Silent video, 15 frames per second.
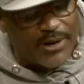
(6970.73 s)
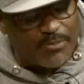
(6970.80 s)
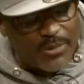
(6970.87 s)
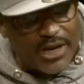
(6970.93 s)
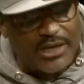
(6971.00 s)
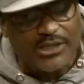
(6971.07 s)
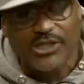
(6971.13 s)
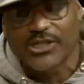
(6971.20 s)

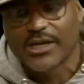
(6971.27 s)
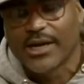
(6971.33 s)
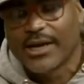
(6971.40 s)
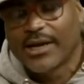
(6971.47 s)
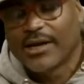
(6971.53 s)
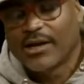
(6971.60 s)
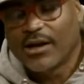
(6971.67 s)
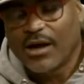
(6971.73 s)
much.
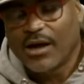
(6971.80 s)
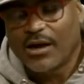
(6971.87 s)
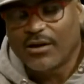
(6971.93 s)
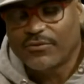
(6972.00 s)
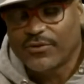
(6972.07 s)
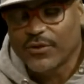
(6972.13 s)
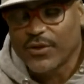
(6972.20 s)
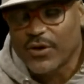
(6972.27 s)

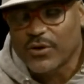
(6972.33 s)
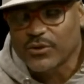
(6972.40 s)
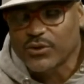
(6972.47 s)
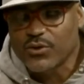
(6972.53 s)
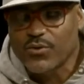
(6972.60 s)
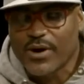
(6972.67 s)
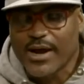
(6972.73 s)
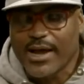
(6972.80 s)
For those who
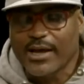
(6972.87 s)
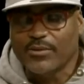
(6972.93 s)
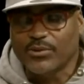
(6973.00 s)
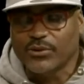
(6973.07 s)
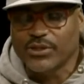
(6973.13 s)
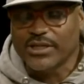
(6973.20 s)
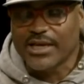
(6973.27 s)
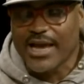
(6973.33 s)
were able
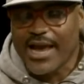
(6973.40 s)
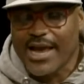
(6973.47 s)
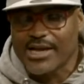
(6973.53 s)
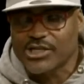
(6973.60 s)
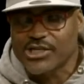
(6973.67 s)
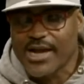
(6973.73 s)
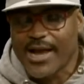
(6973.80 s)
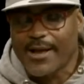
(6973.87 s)
to
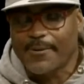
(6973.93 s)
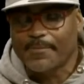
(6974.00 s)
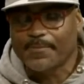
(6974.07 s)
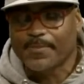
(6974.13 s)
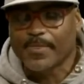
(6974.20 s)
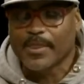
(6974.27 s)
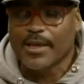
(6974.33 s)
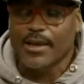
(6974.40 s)
Cash App,
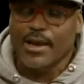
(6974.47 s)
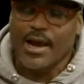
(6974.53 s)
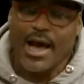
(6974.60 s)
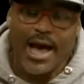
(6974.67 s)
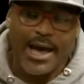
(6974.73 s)
I